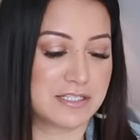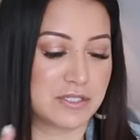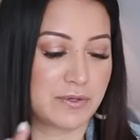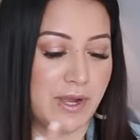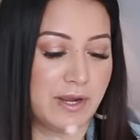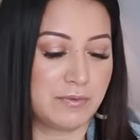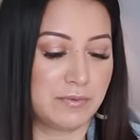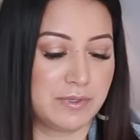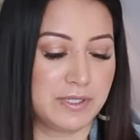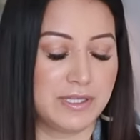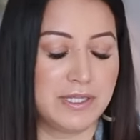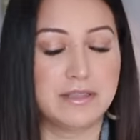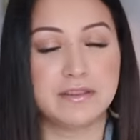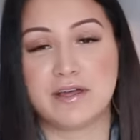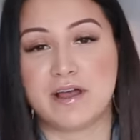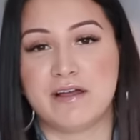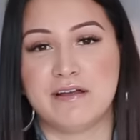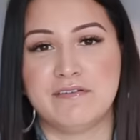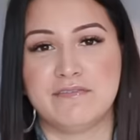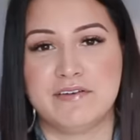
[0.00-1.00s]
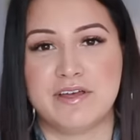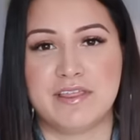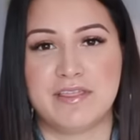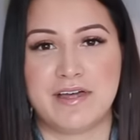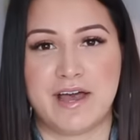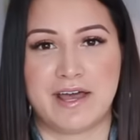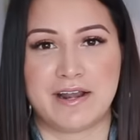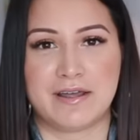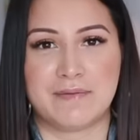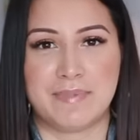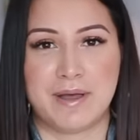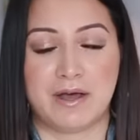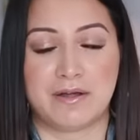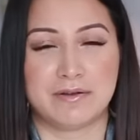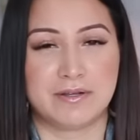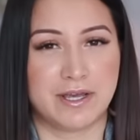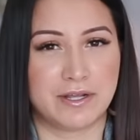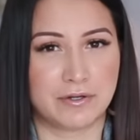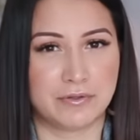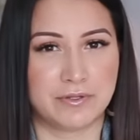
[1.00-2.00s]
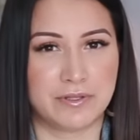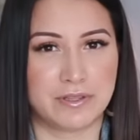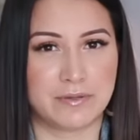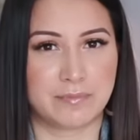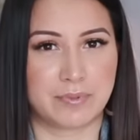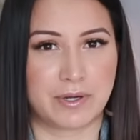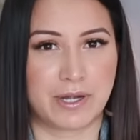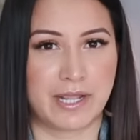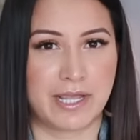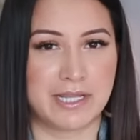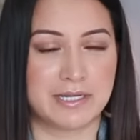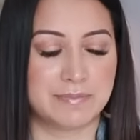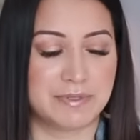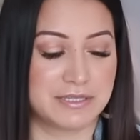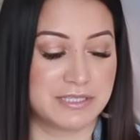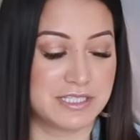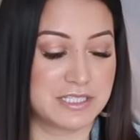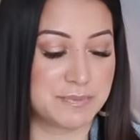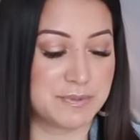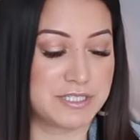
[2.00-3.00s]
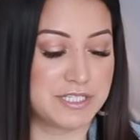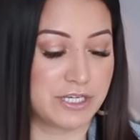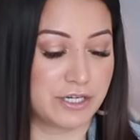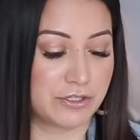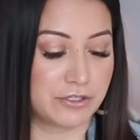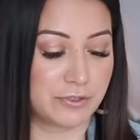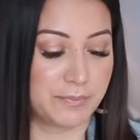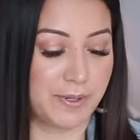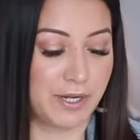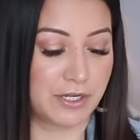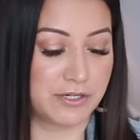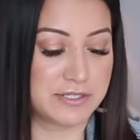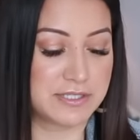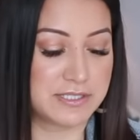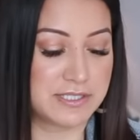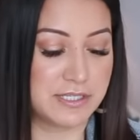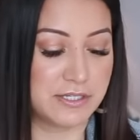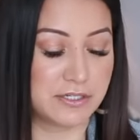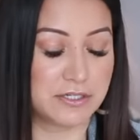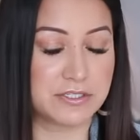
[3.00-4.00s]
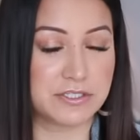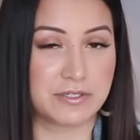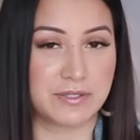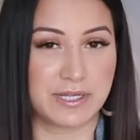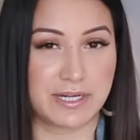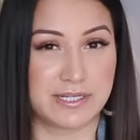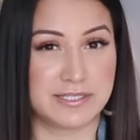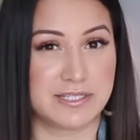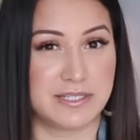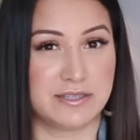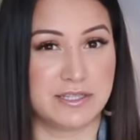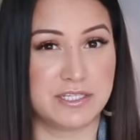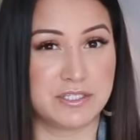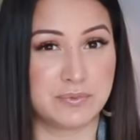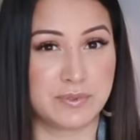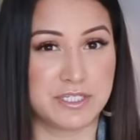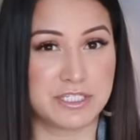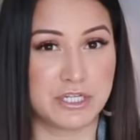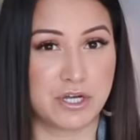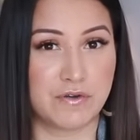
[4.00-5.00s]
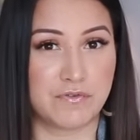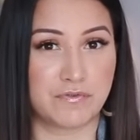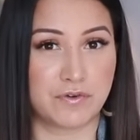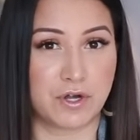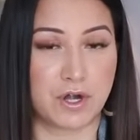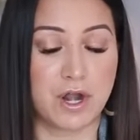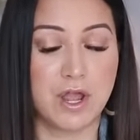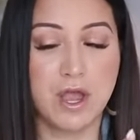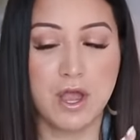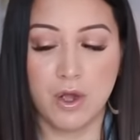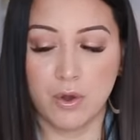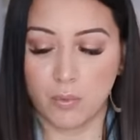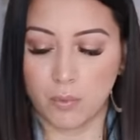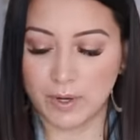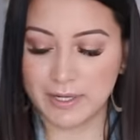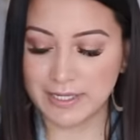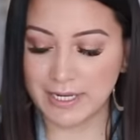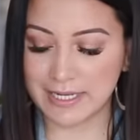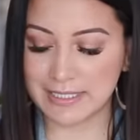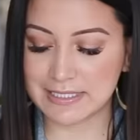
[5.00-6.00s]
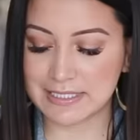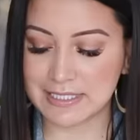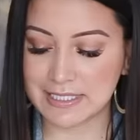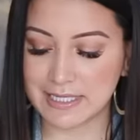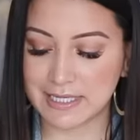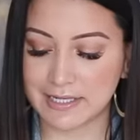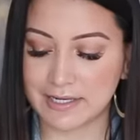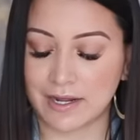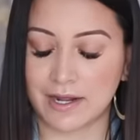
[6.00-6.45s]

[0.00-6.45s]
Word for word: So I really love that about not only the brand, but this particular pair of sneakers. So like I said, these retail for $119.